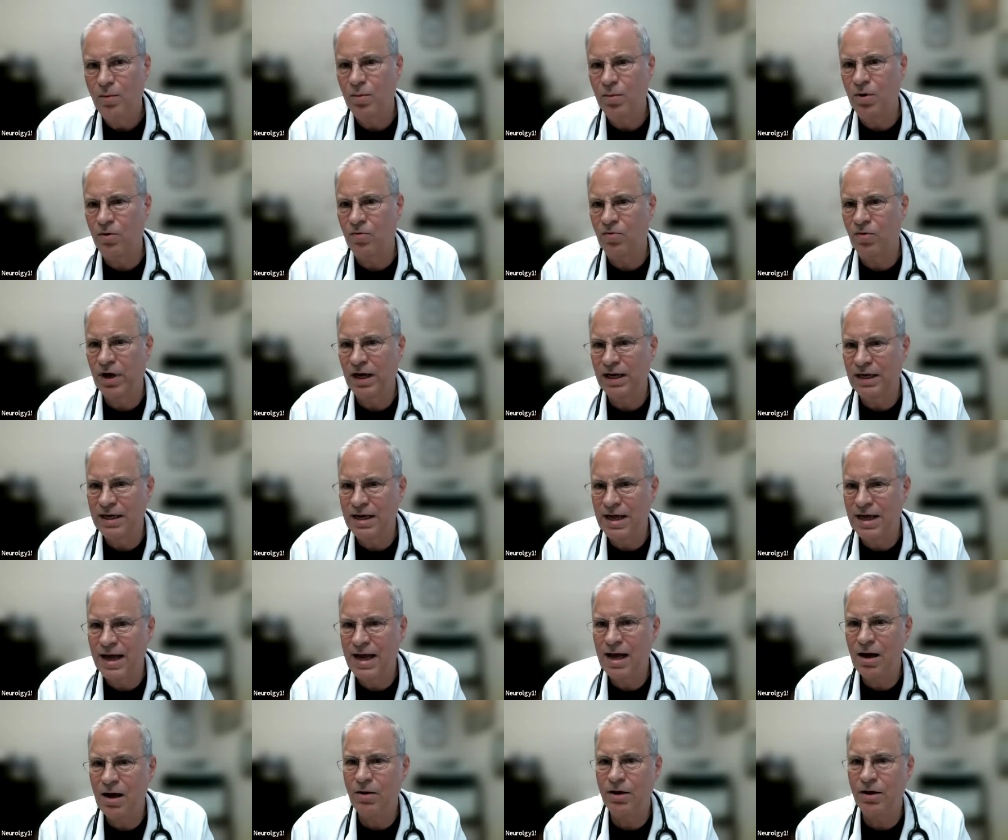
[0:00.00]
But right
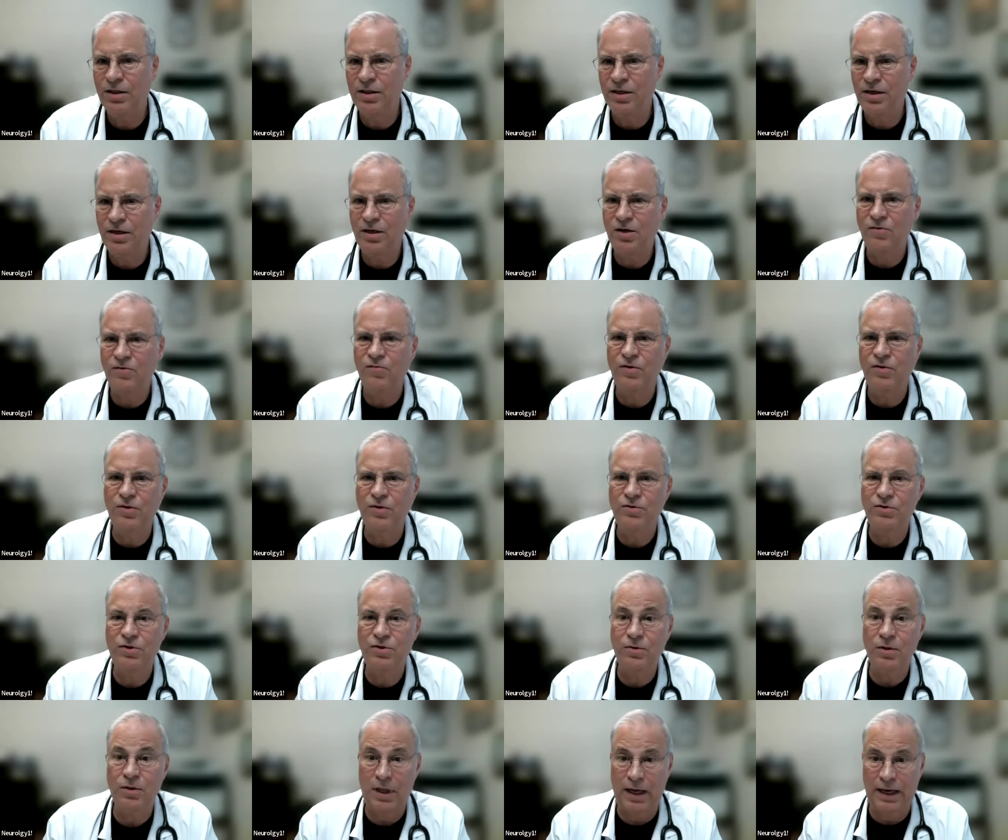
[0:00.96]
now, in the near
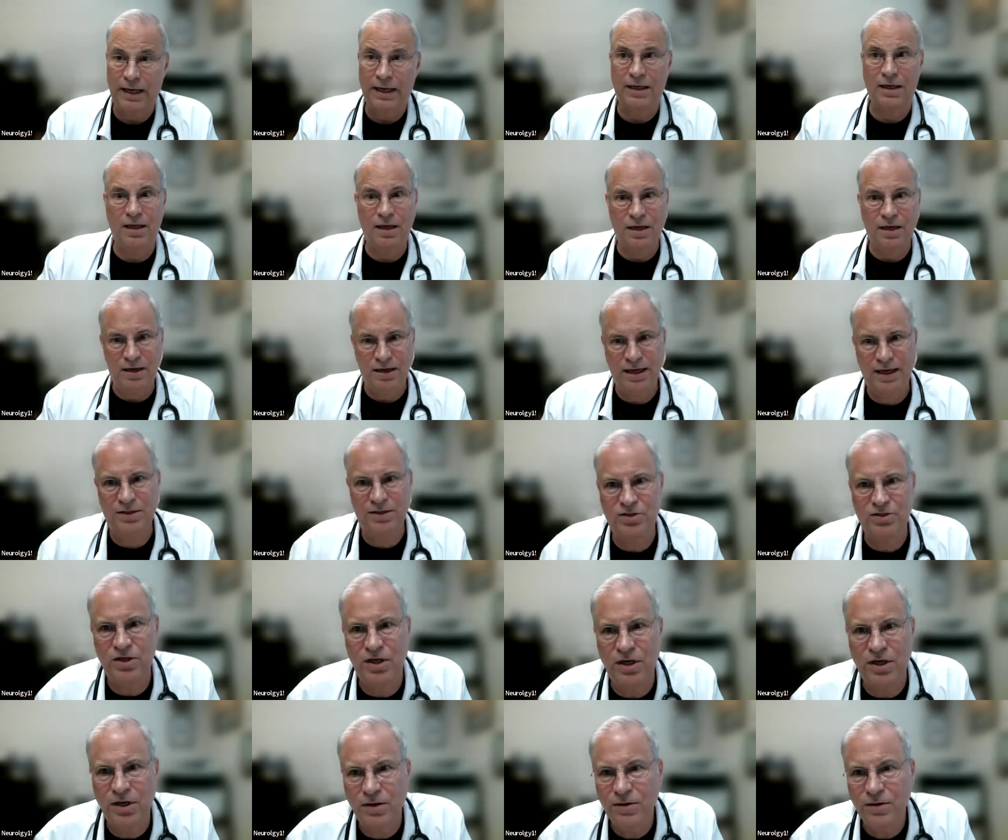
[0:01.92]
future, like
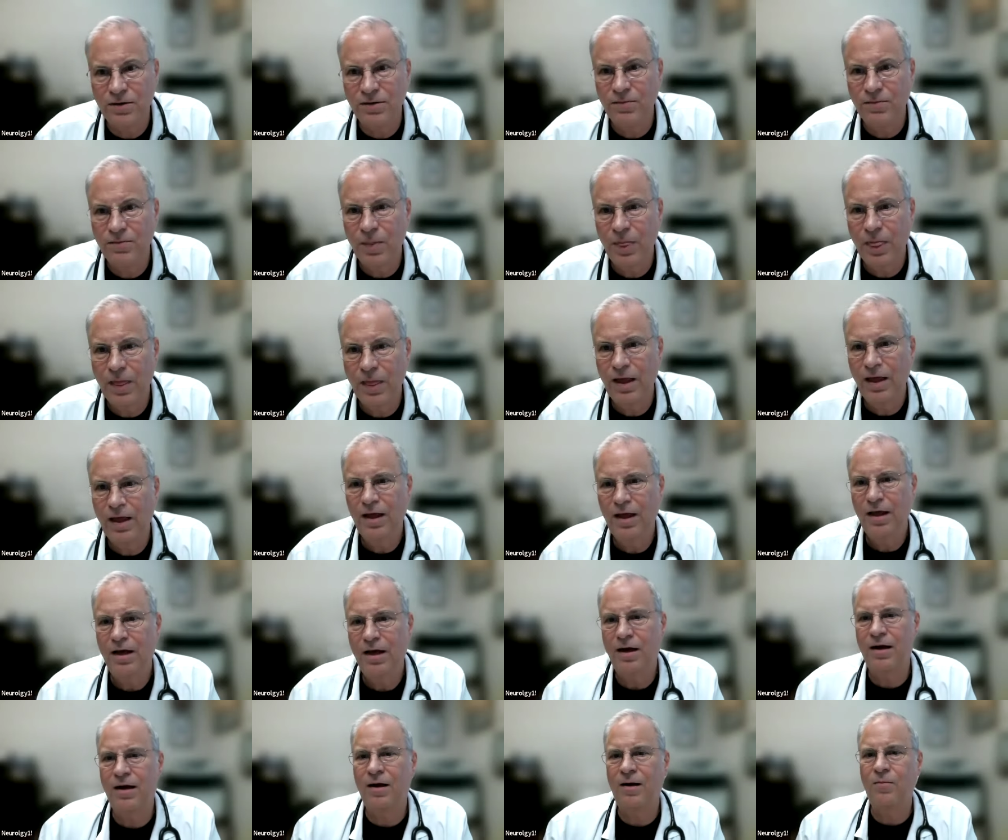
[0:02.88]
next year,
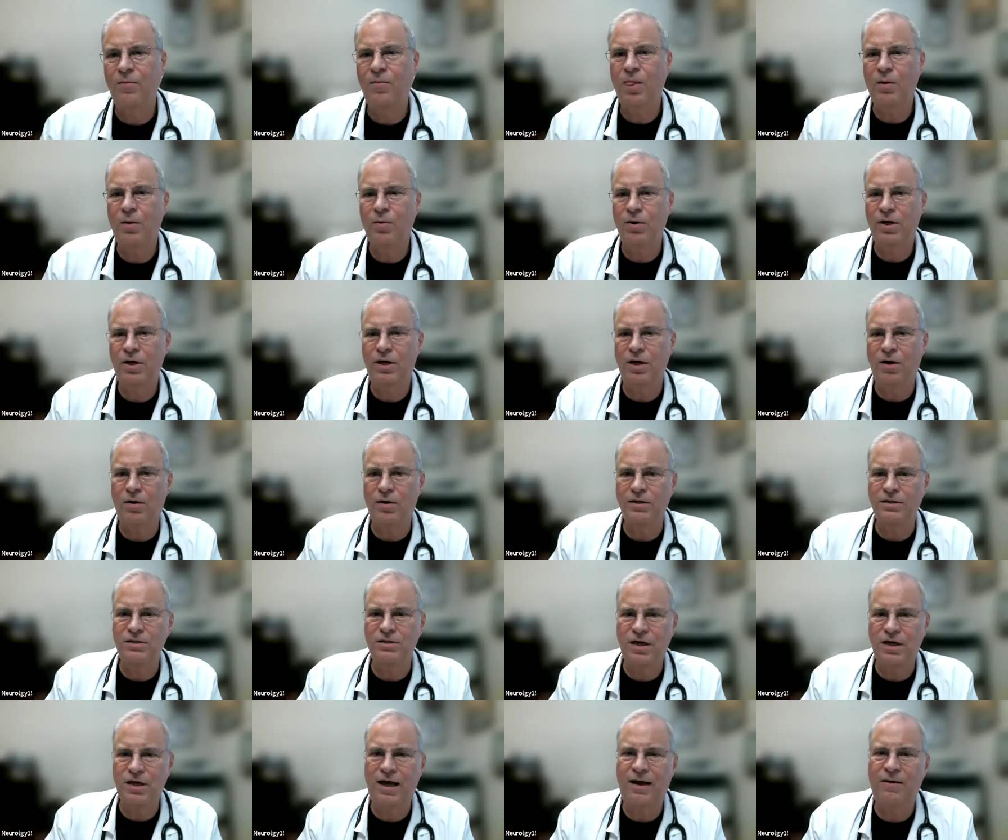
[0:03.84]
um, we're
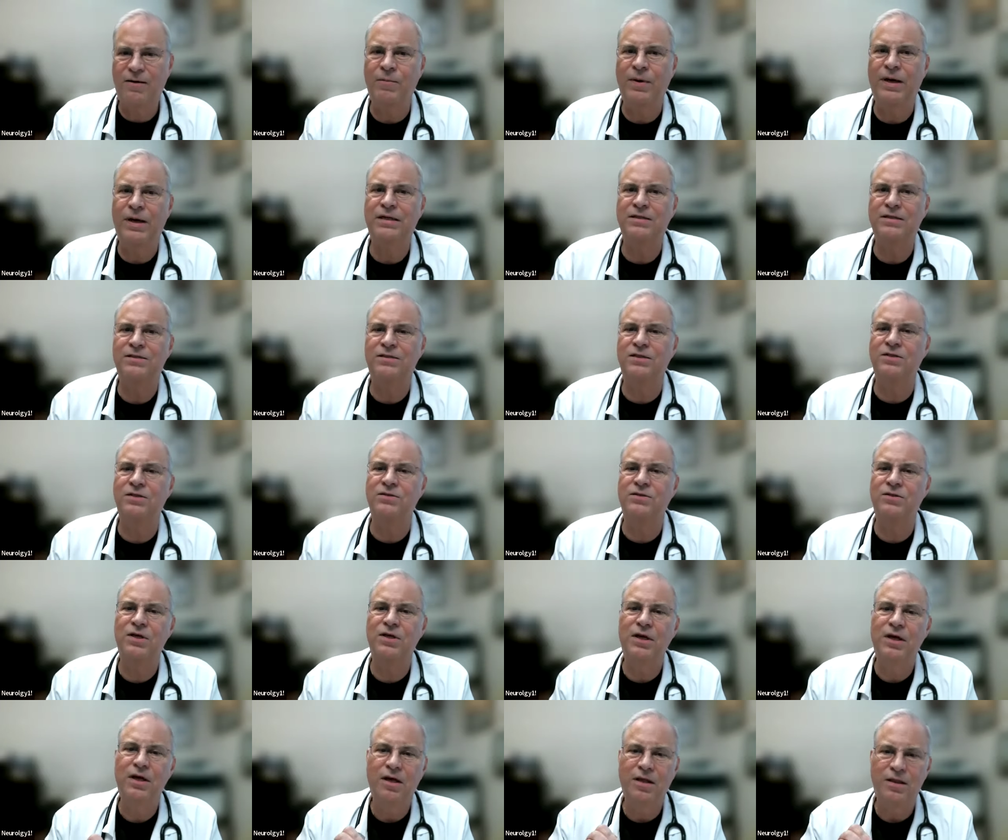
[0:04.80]
going to have
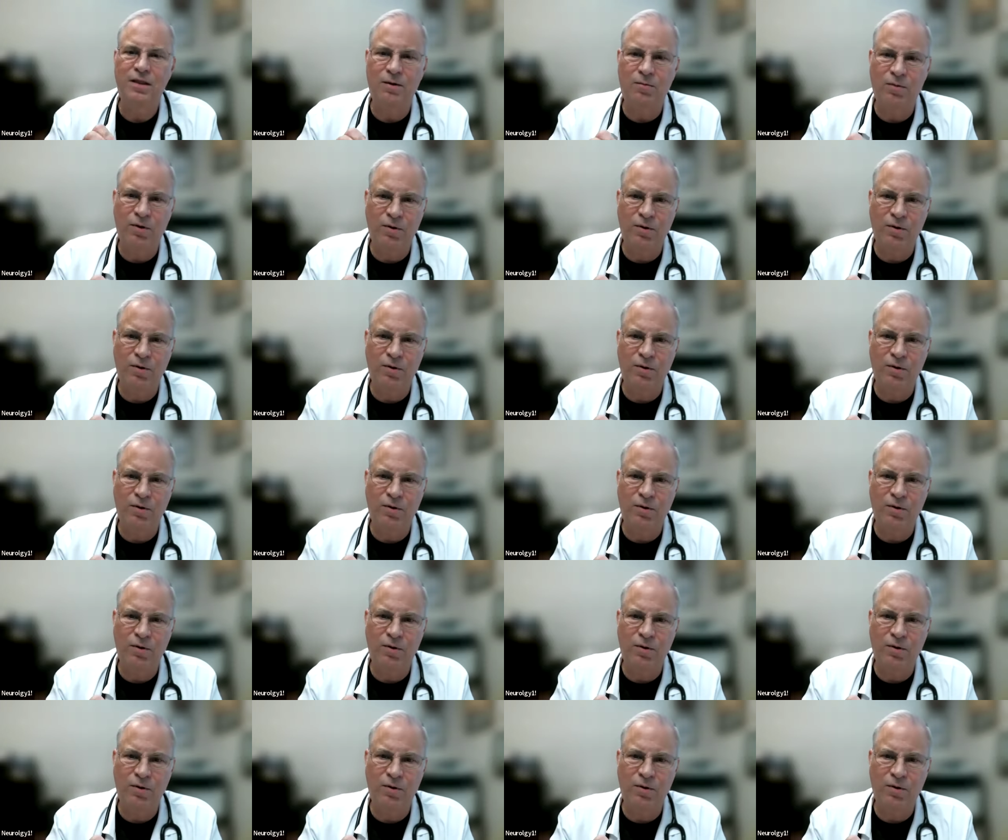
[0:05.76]
medicines that